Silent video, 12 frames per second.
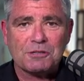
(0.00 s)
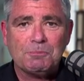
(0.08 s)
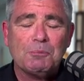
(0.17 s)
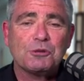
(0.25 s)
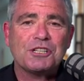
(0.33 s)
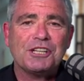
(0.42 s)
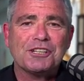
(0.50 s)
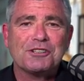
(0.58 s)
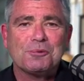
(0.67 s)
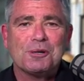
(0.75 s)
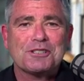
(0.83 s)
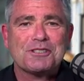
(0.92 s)
and people tended
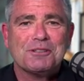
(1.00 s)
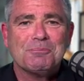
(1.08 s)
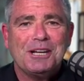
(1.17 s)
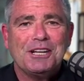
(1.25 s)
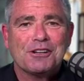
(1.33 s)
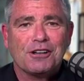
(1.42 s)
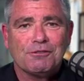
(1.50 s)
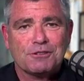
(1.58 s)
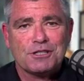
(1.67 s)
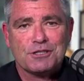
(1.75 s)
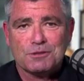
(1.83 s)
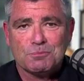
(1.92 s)
to watch the media
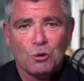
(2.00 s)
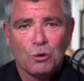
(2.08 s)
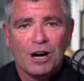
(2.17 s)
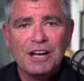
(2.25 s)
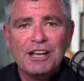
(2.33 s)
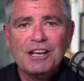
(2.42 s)
conferences more